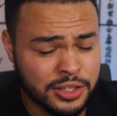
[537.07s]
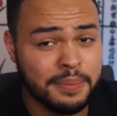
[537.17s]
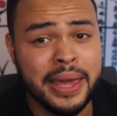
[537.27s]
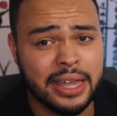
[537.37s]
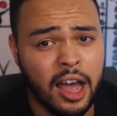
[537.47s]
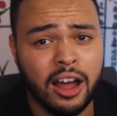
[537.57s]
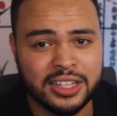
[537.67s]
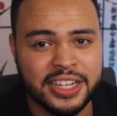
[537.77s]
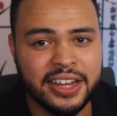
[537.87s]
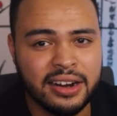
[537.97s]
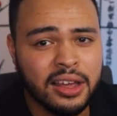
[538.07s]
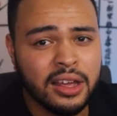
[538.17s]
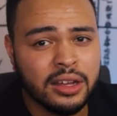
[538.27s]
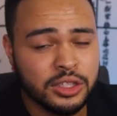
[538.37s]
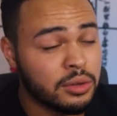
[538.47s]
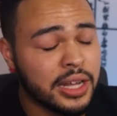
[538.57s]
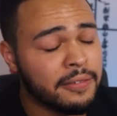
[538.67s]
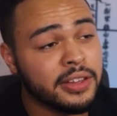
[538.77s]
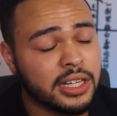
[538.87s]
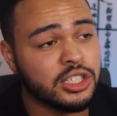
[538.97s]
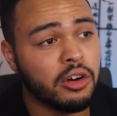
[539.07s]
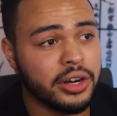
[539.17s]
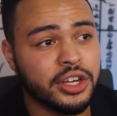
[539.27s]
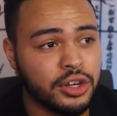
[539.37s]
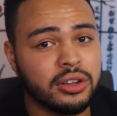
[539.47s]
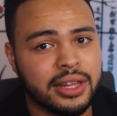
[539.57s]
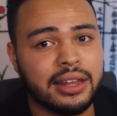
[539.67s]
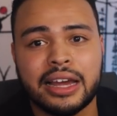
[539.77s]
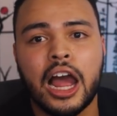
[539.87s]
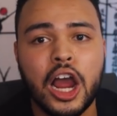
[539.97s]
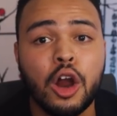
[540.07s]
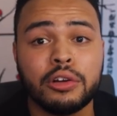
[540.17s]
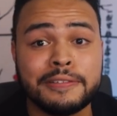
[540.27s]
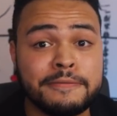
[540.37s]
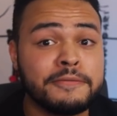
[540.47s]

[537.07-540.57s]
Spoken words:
to make content, so definitely that's already a good thing. Like, I already